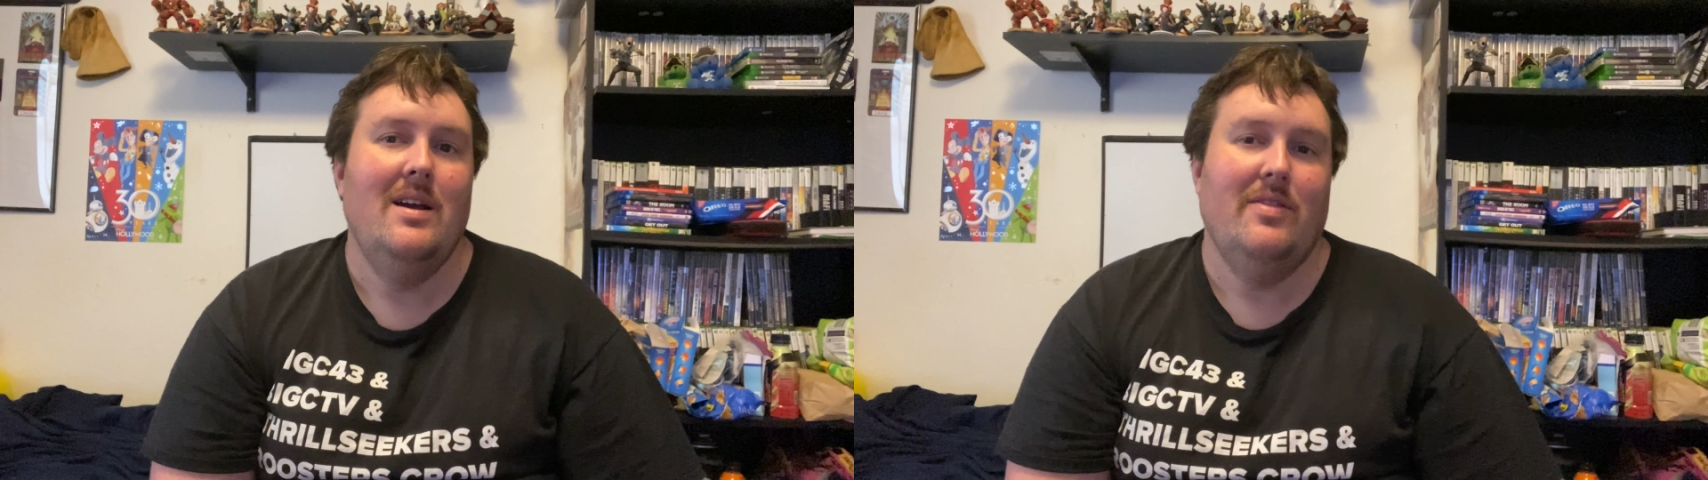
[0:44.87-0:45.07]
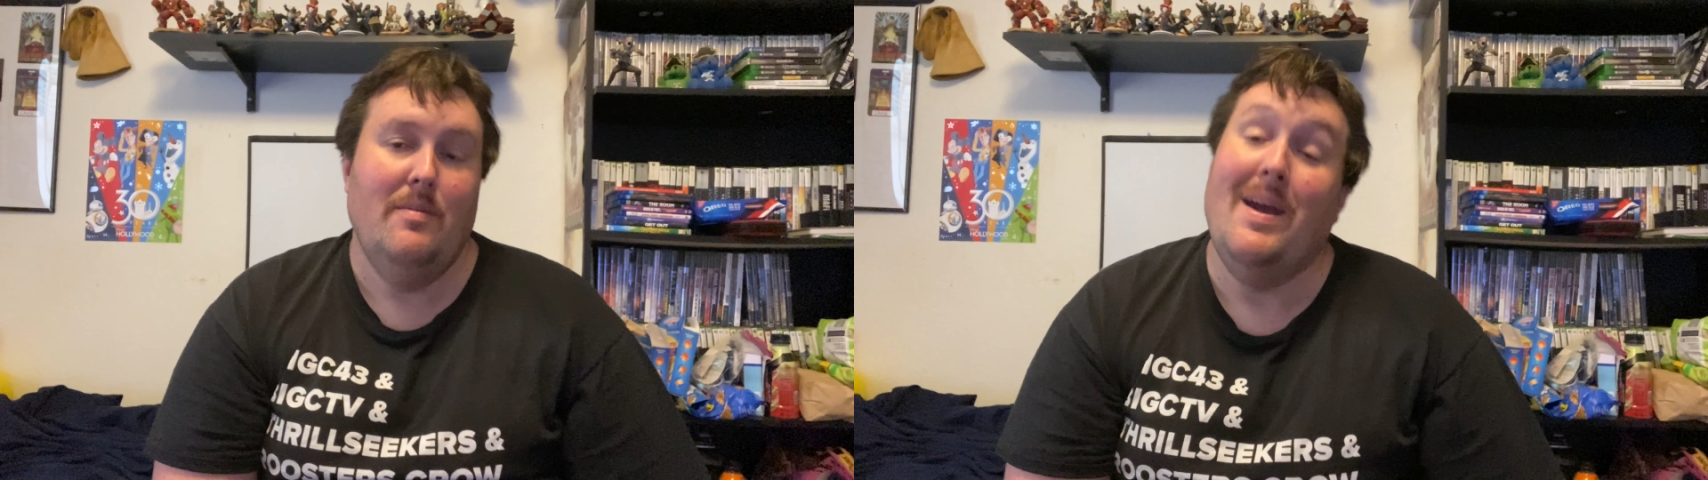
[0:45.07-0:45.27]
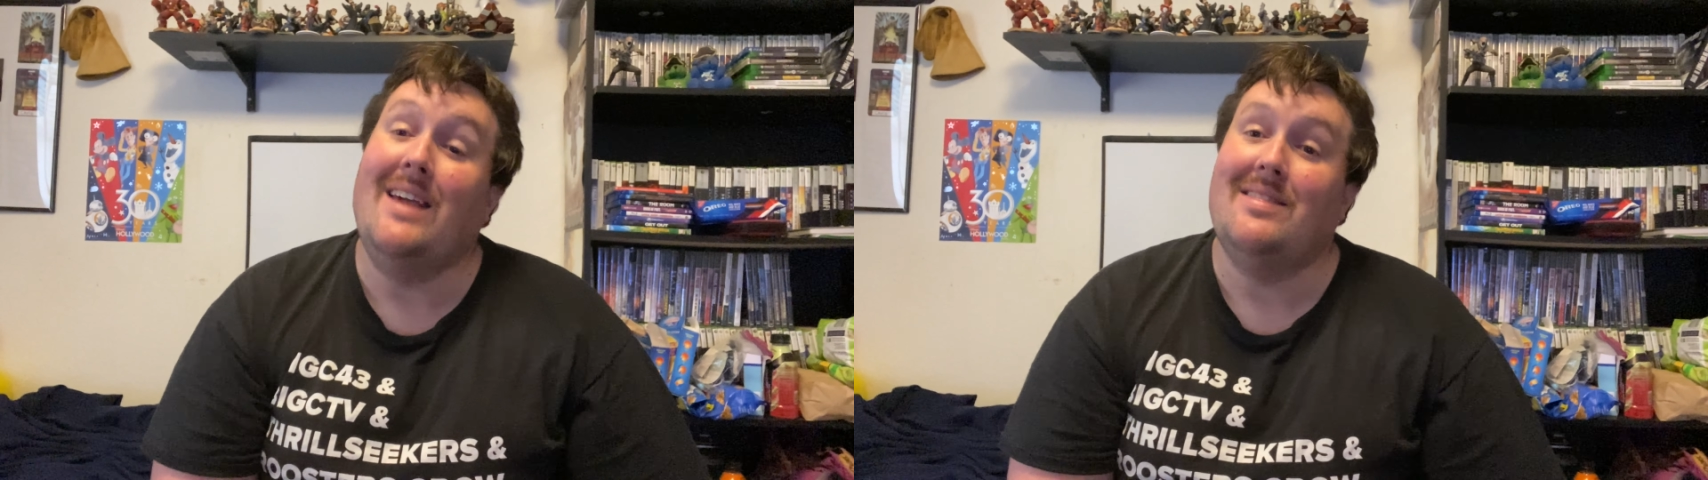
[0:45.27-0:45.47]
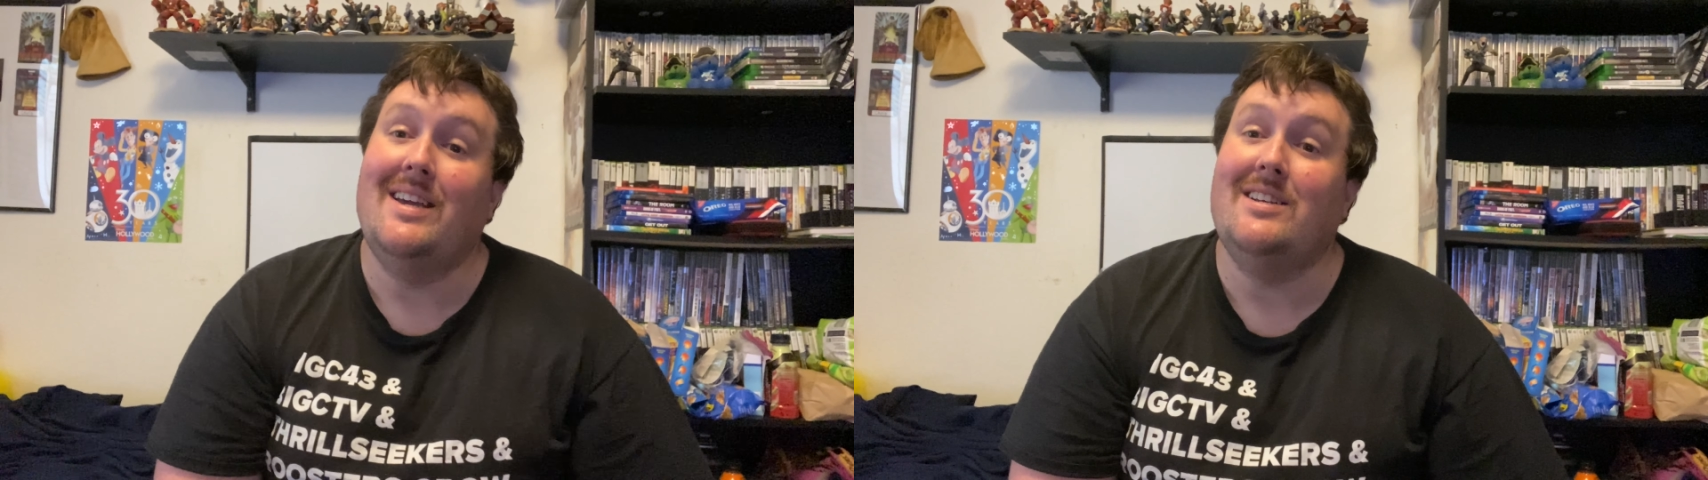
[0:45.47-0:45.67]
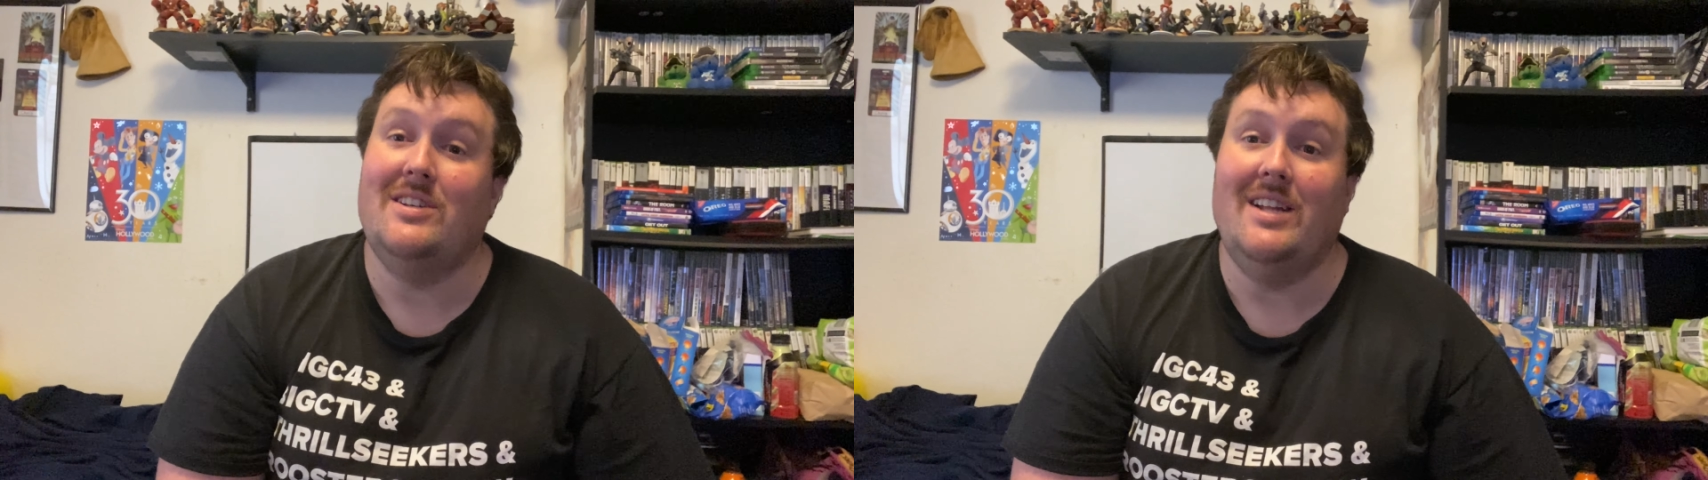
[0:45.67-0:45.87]
The main
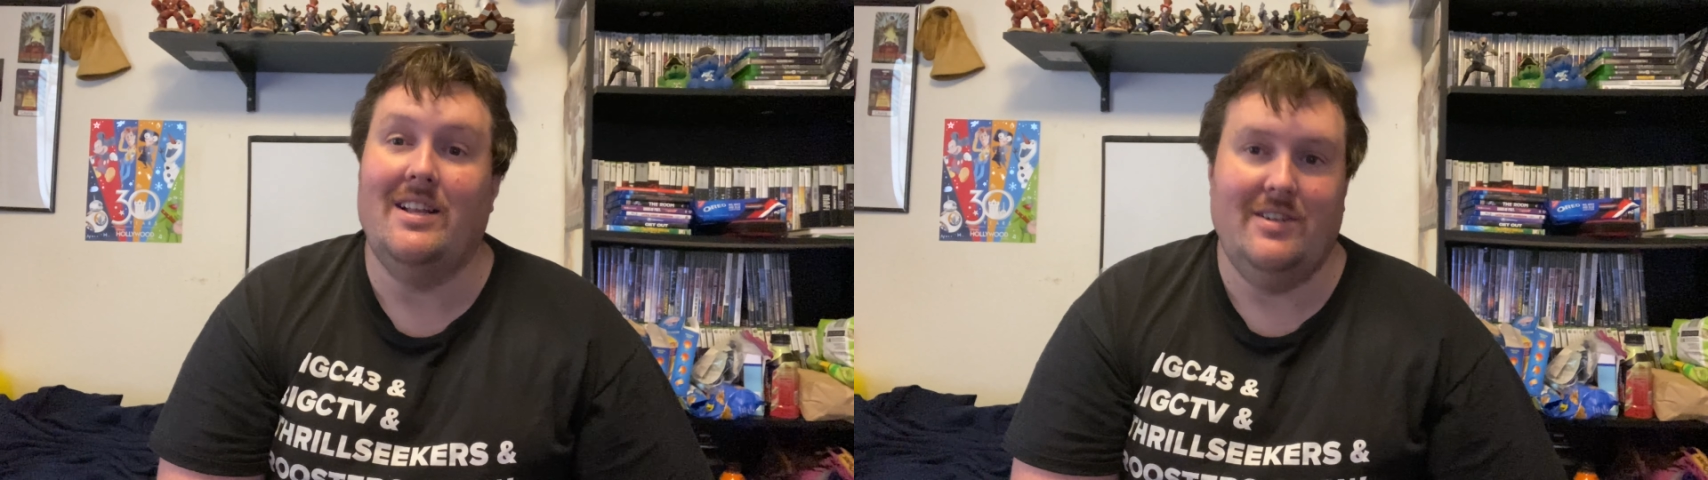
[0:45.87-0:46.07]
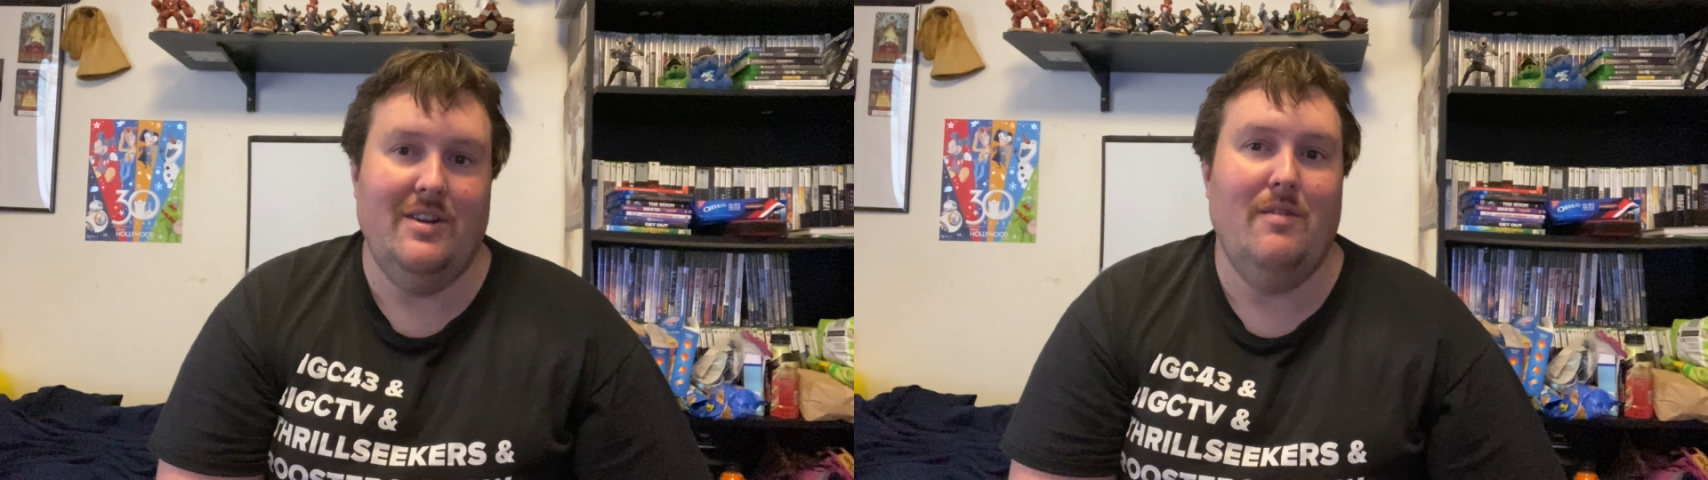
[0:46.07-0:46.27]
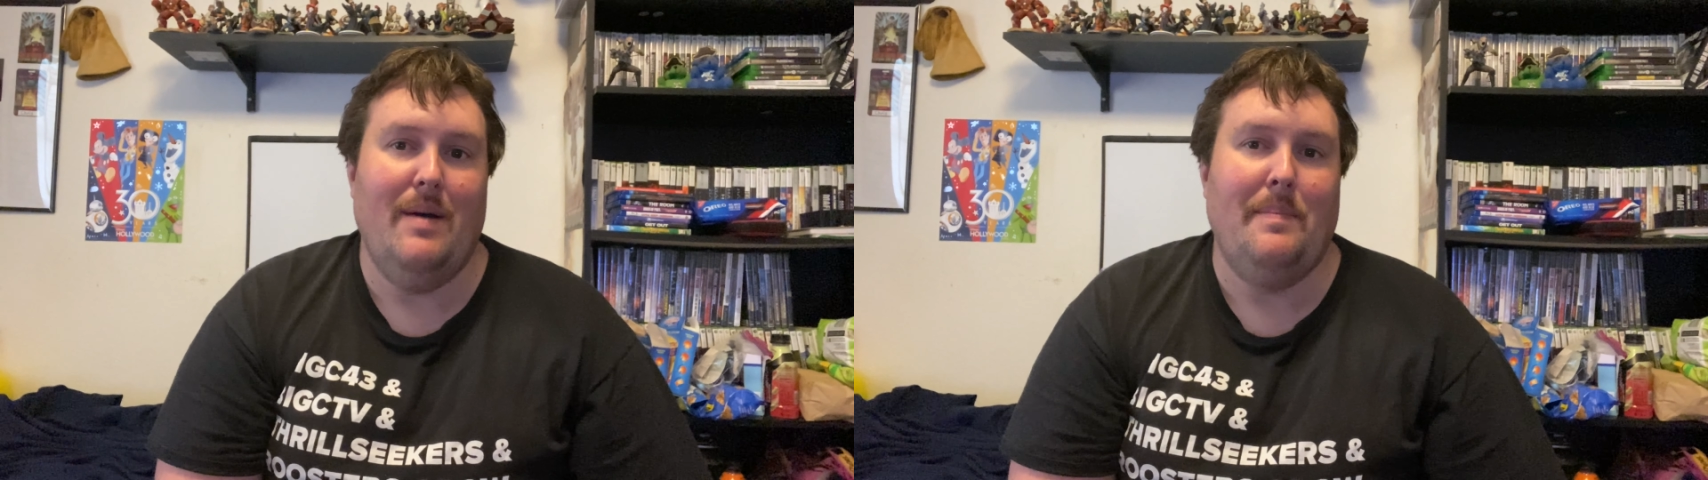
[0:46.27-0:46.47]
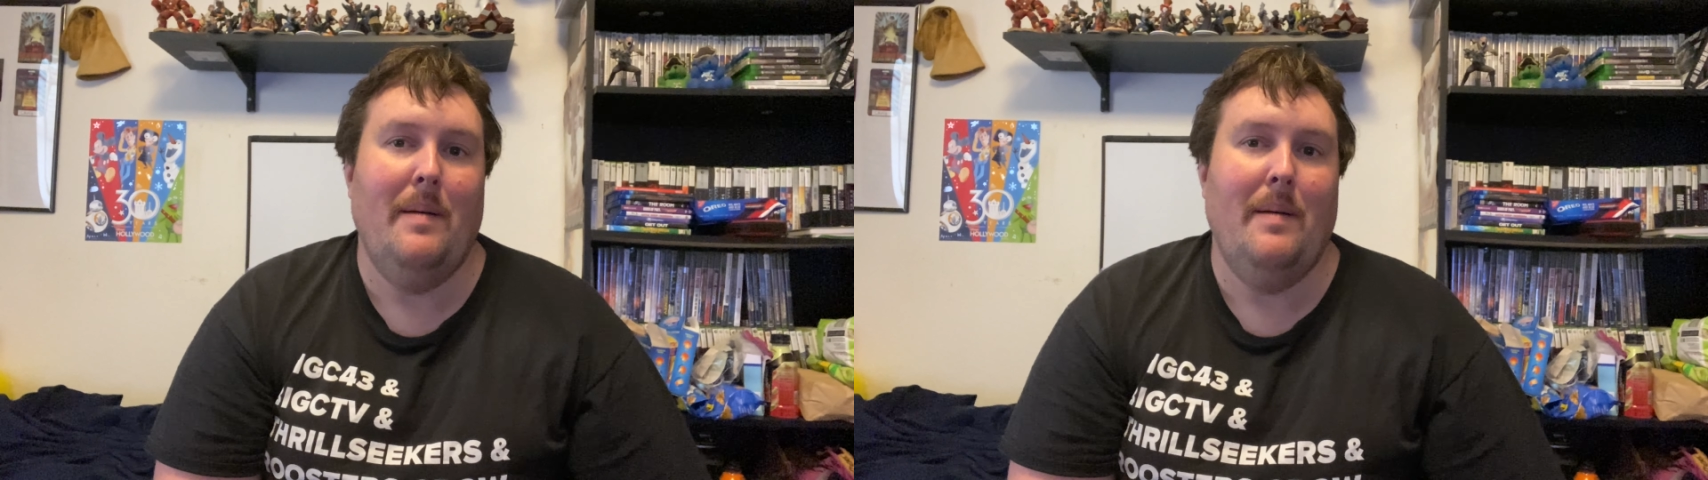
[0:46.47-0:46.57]
things you need to know about